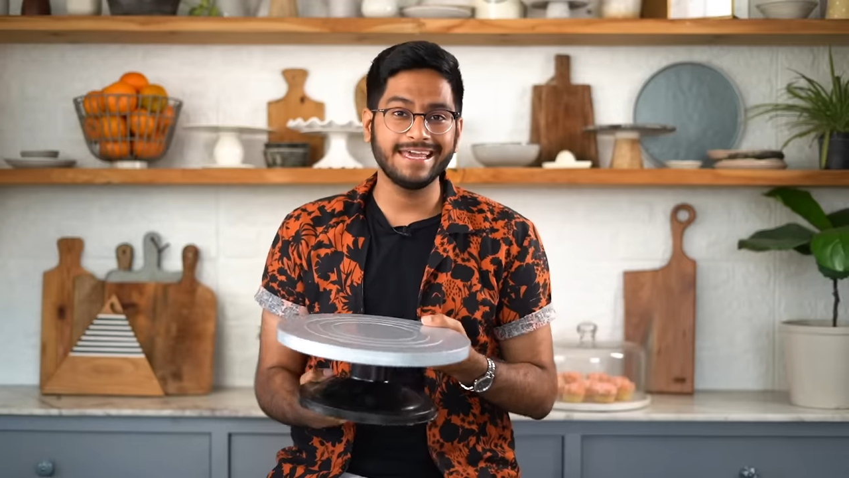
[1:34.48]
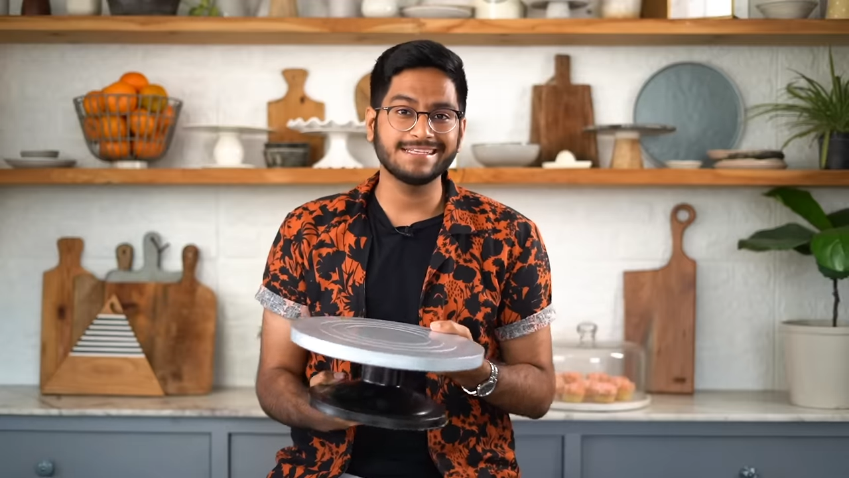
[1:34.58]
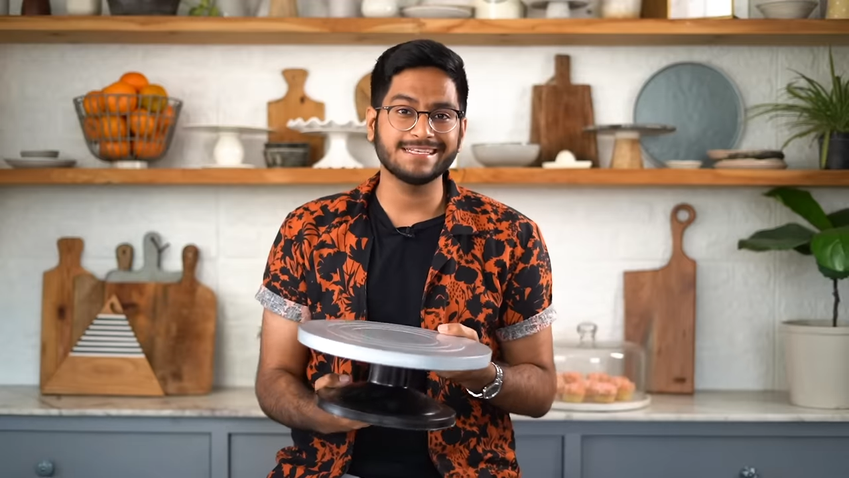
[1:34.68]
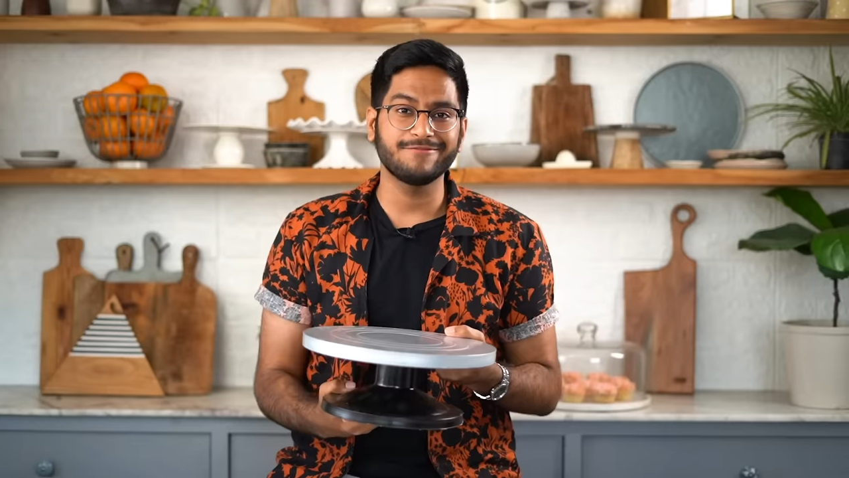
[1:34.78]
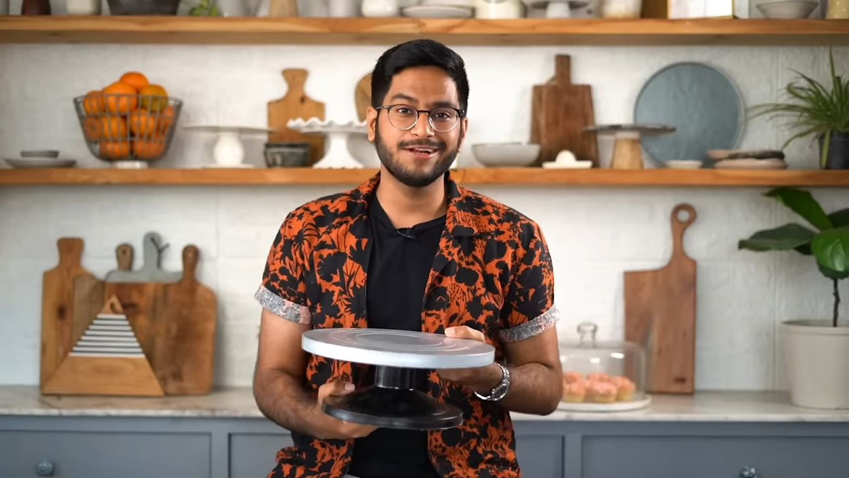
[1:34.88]

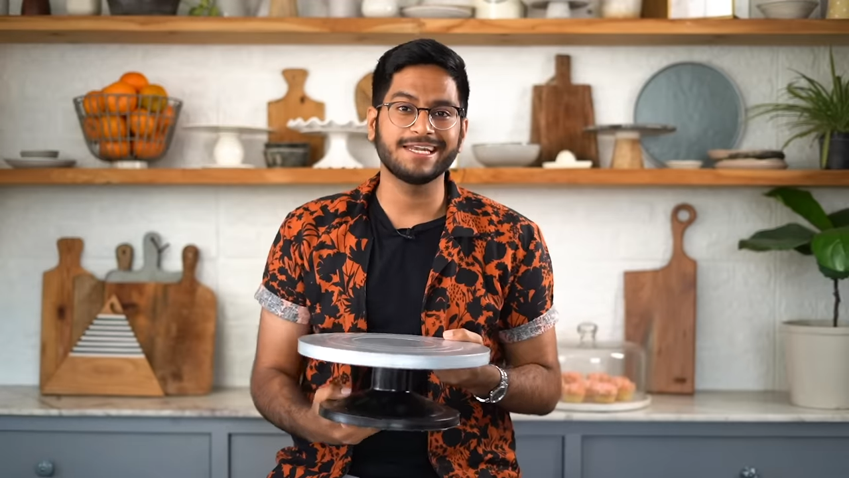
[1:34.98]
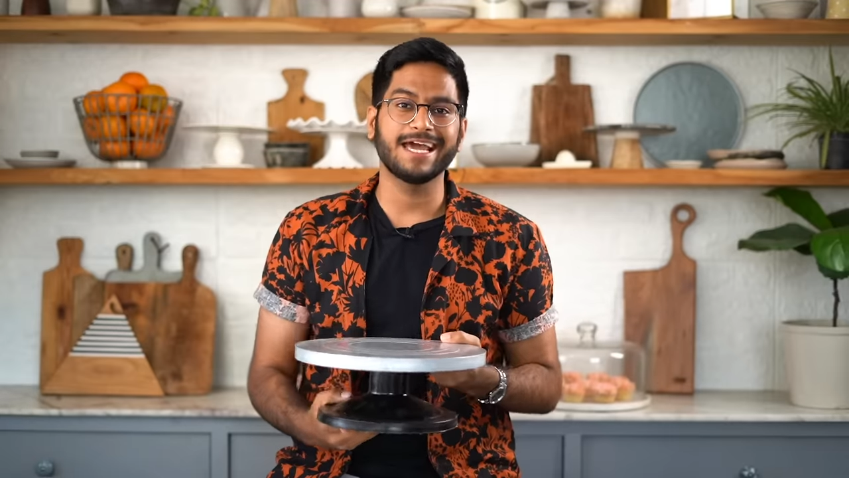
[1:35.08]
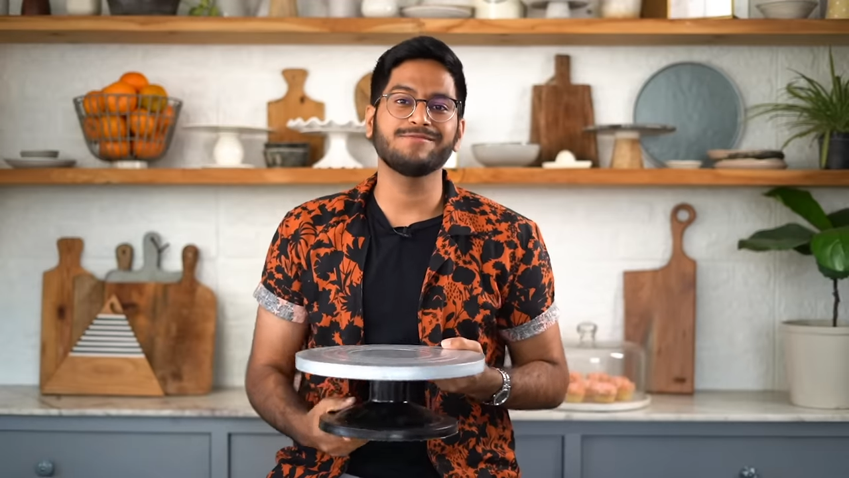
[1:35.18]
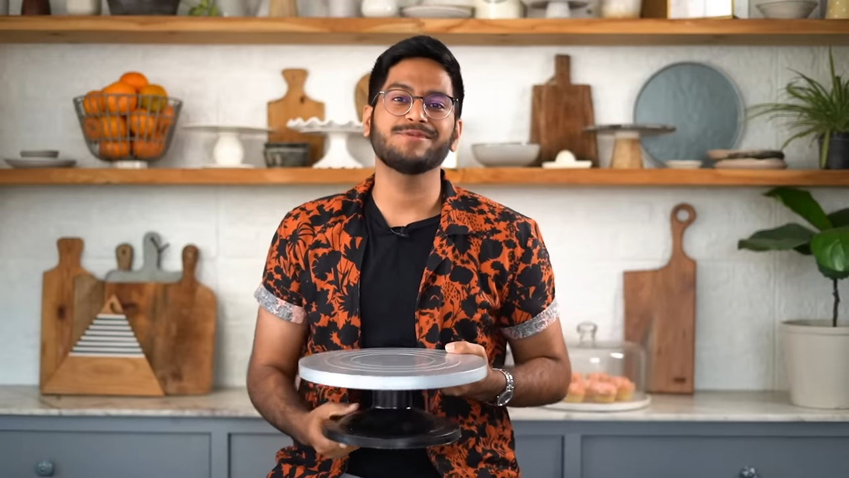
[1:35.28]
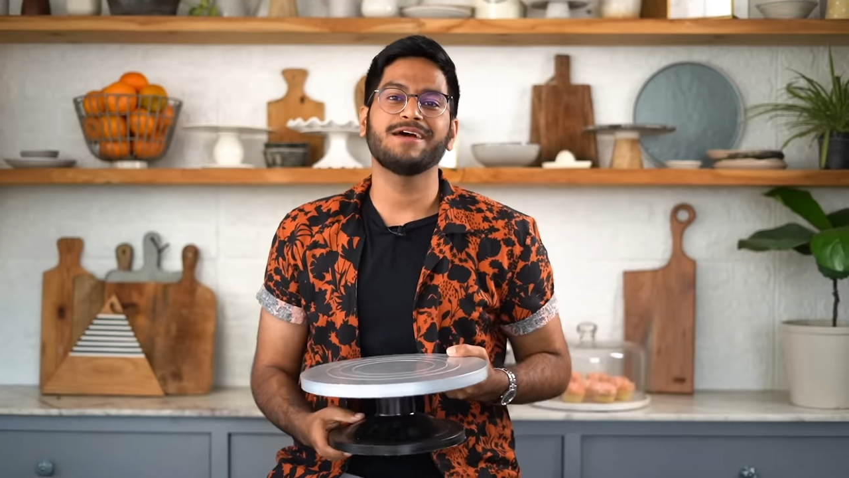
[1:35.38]
cakes several
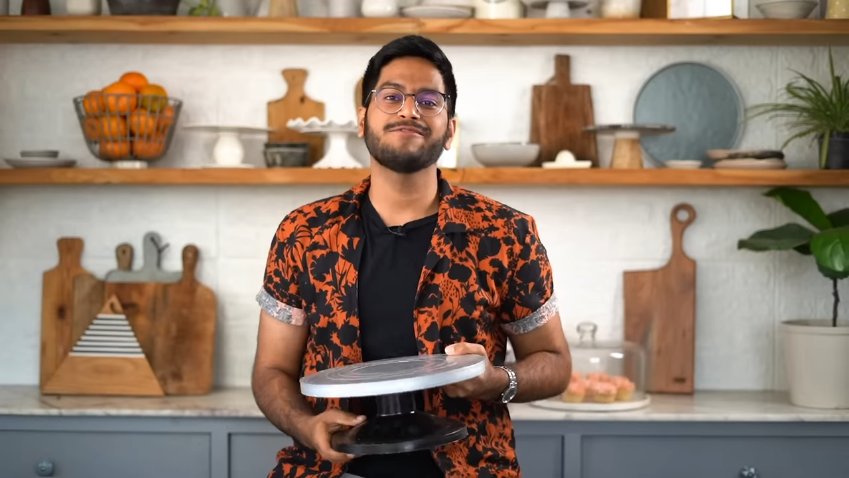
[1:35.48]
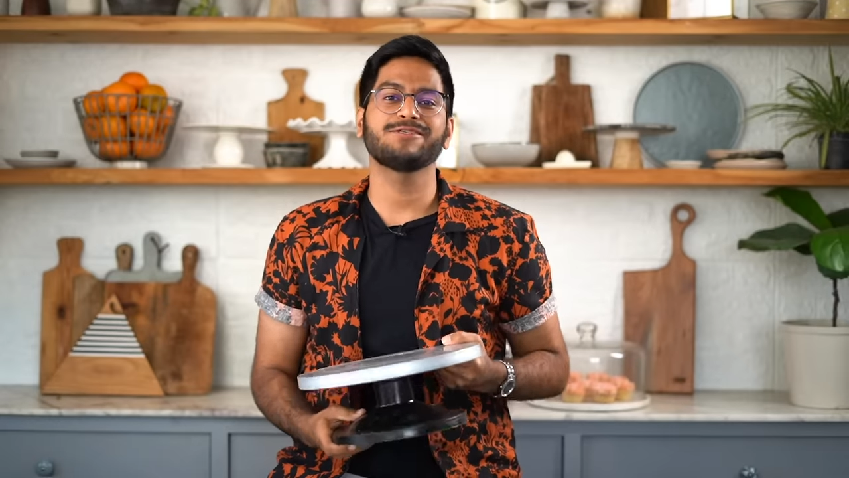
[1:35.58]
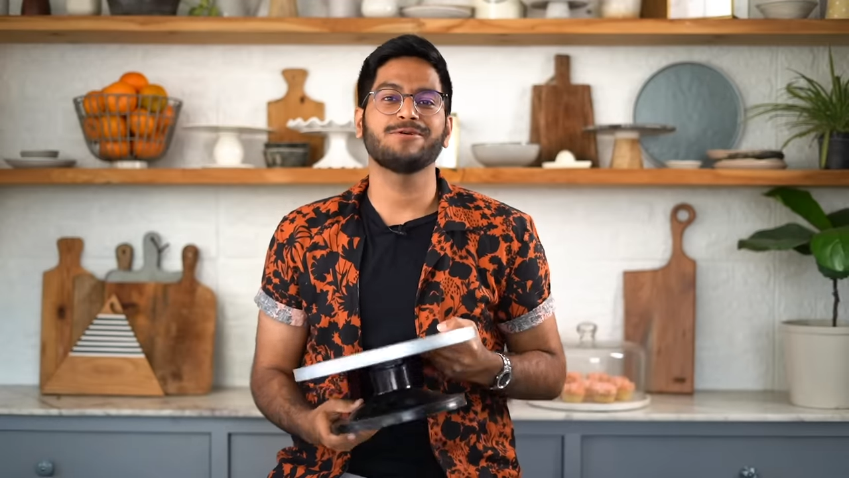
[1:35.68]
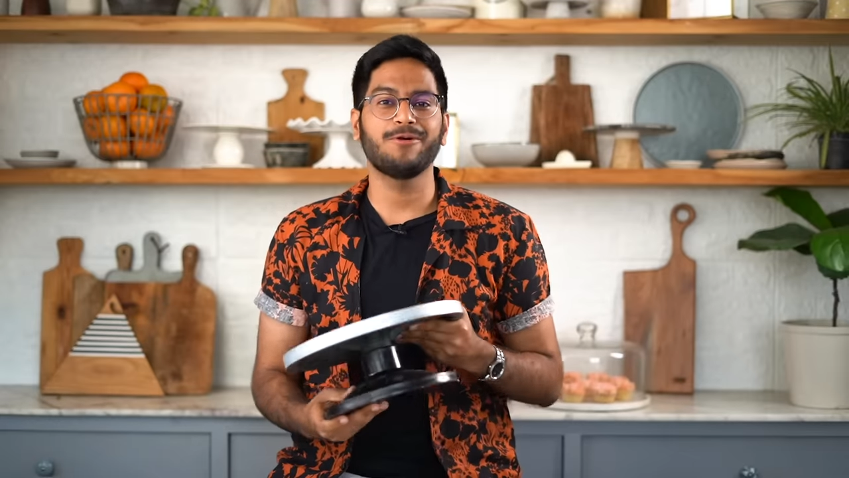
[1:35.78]
times, but I will